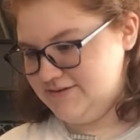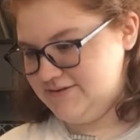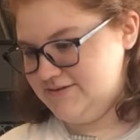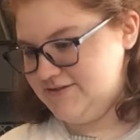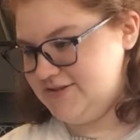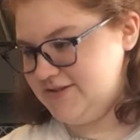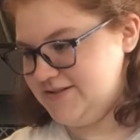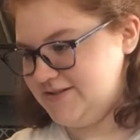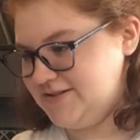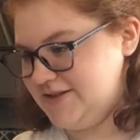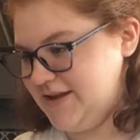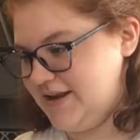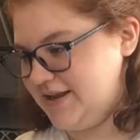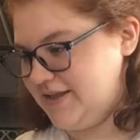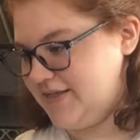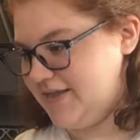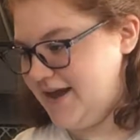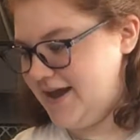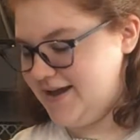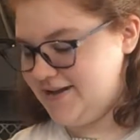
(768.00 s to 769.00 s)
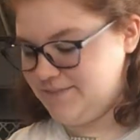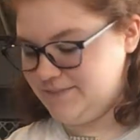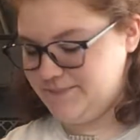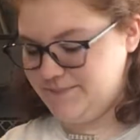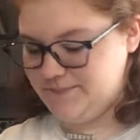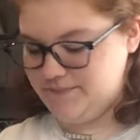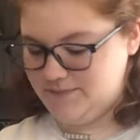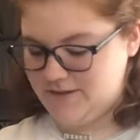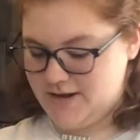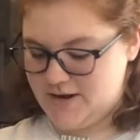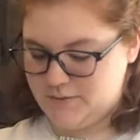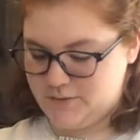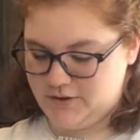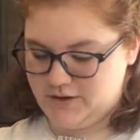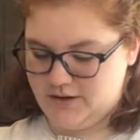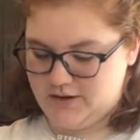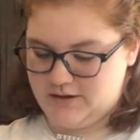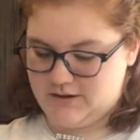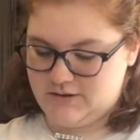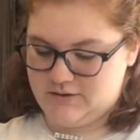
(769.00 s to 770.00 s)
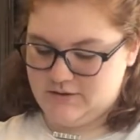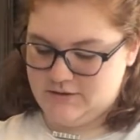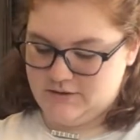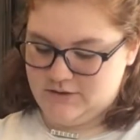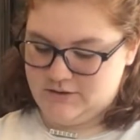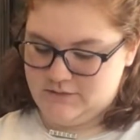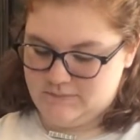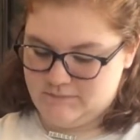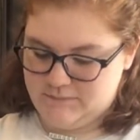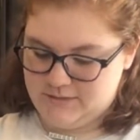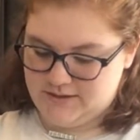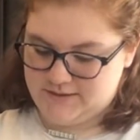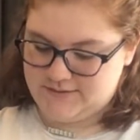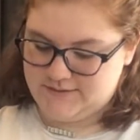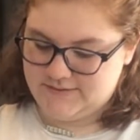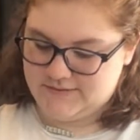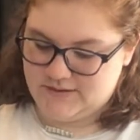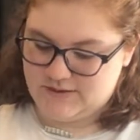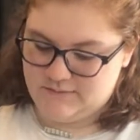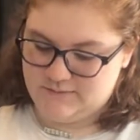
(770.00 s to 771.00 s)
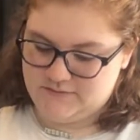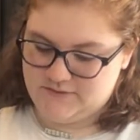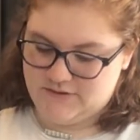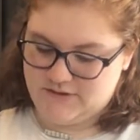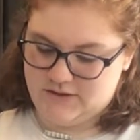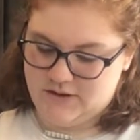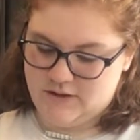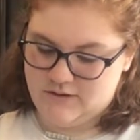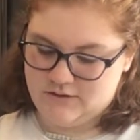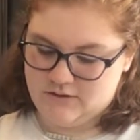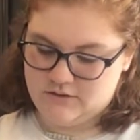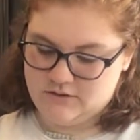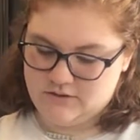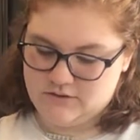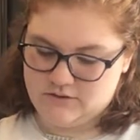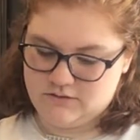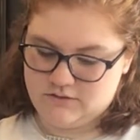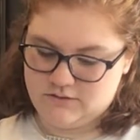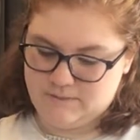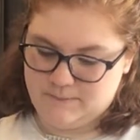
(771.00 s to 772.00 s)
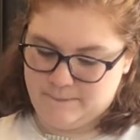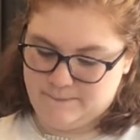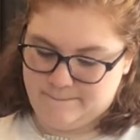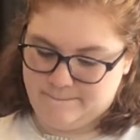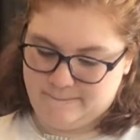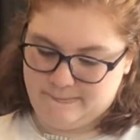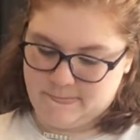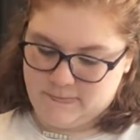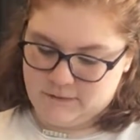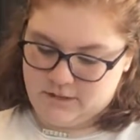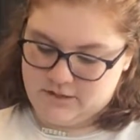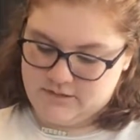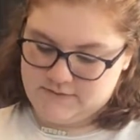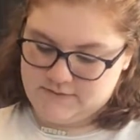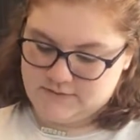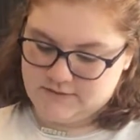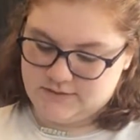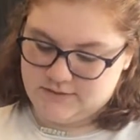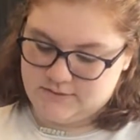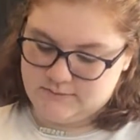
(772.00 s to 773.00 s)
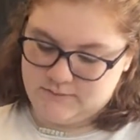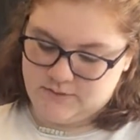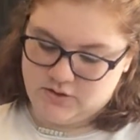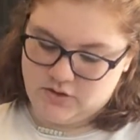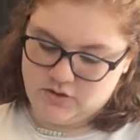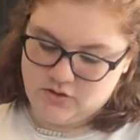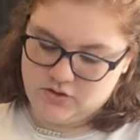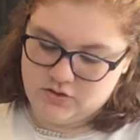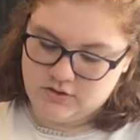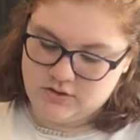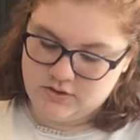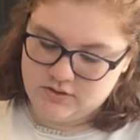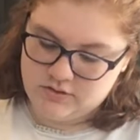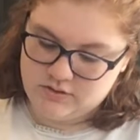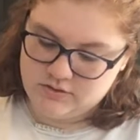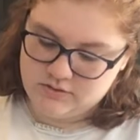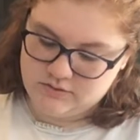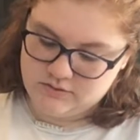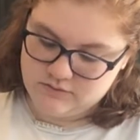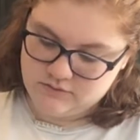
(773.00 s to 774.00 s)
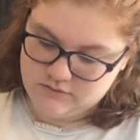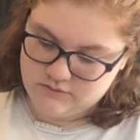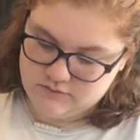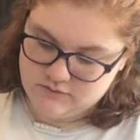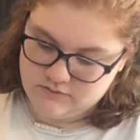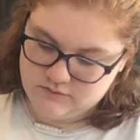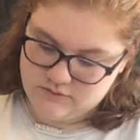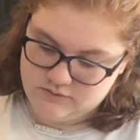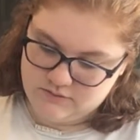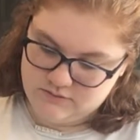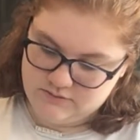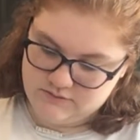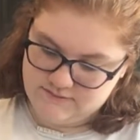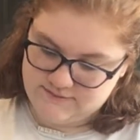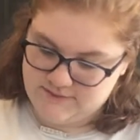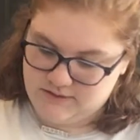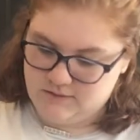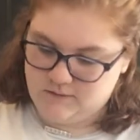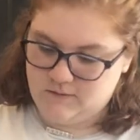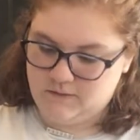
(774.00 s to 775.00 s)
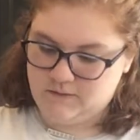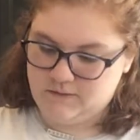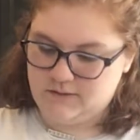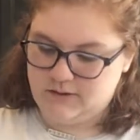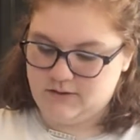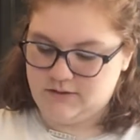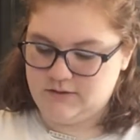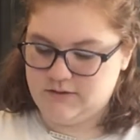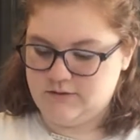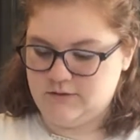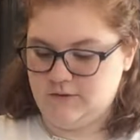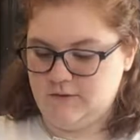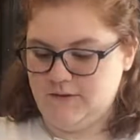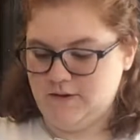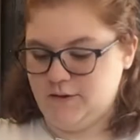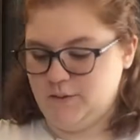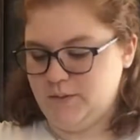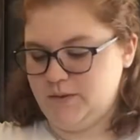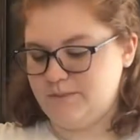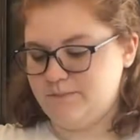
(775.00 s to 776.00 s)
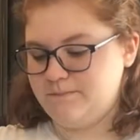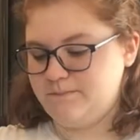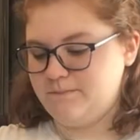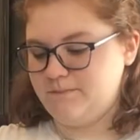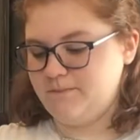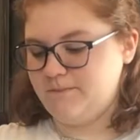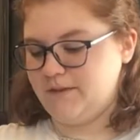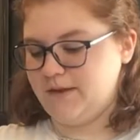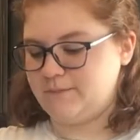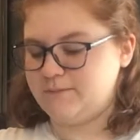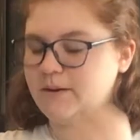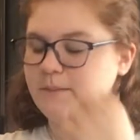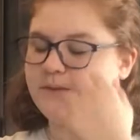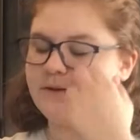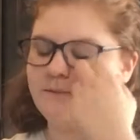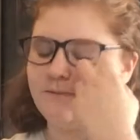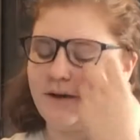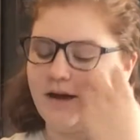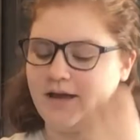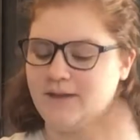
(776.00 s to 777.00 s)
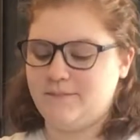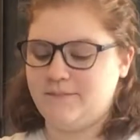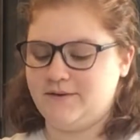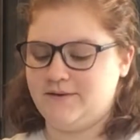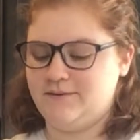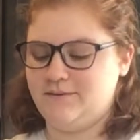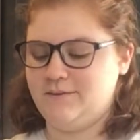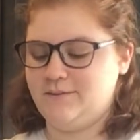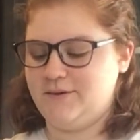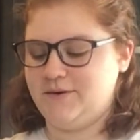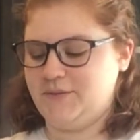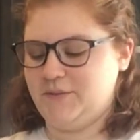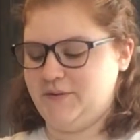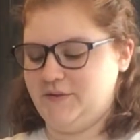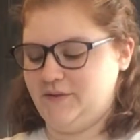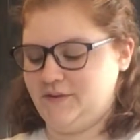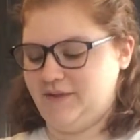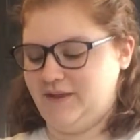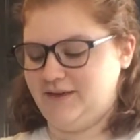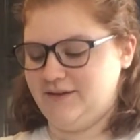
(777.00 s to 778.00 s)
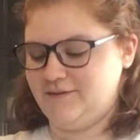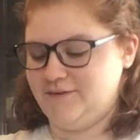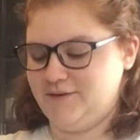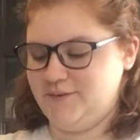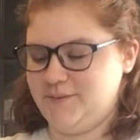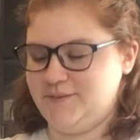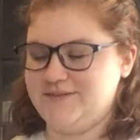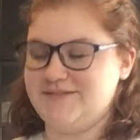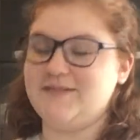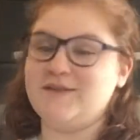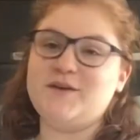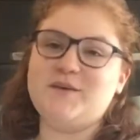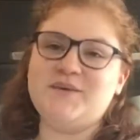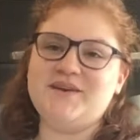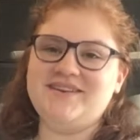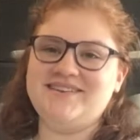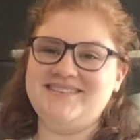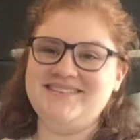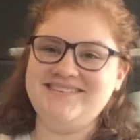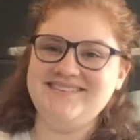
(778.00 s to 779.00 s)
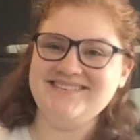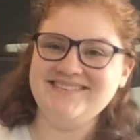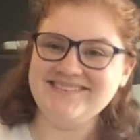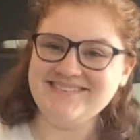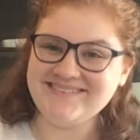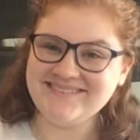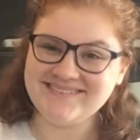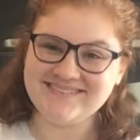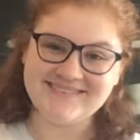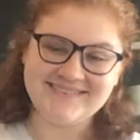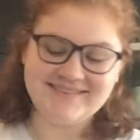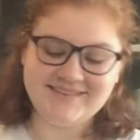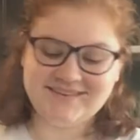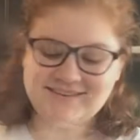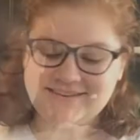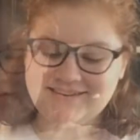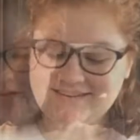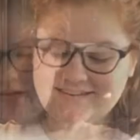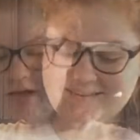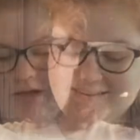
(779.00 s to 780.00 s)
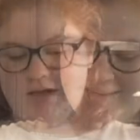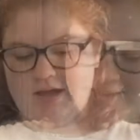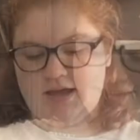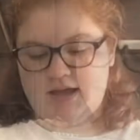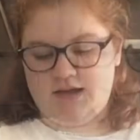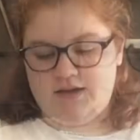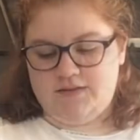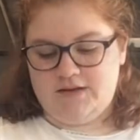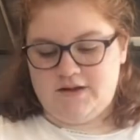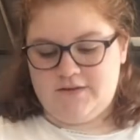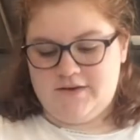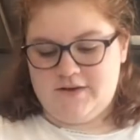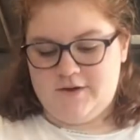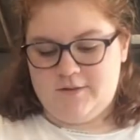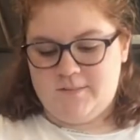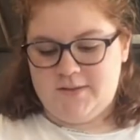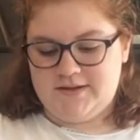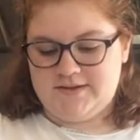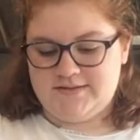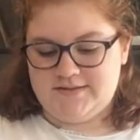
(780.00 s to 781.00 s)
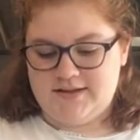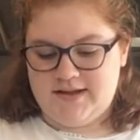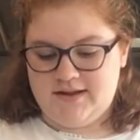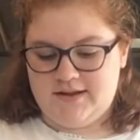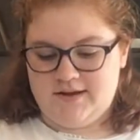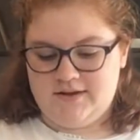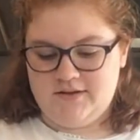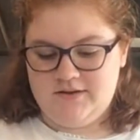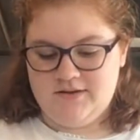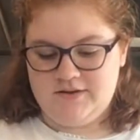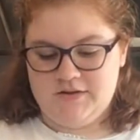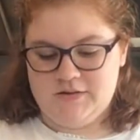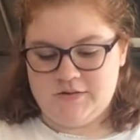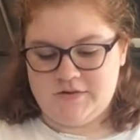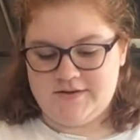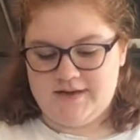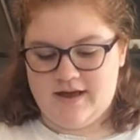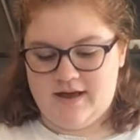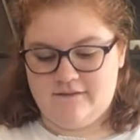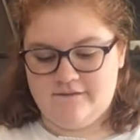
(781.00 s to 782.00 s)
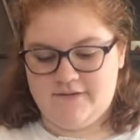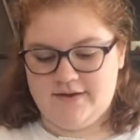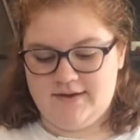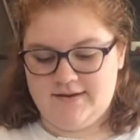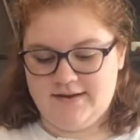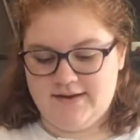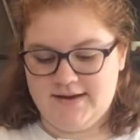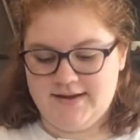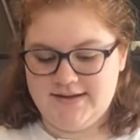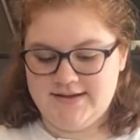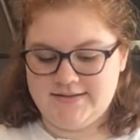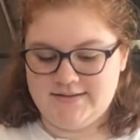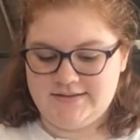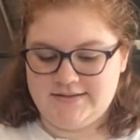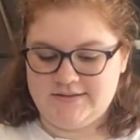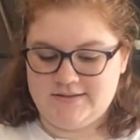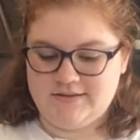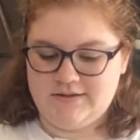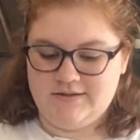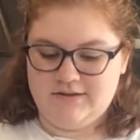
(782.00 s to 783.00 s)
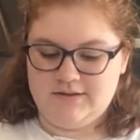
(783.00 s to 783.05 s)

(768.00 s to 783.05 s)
just like that. And we're gonna mix them together. It's gonna be good. It's gonna look like liquid, like pumpkin pie, but what it would look like if it was liquid. Okay, now that you mix that in, you should have a nice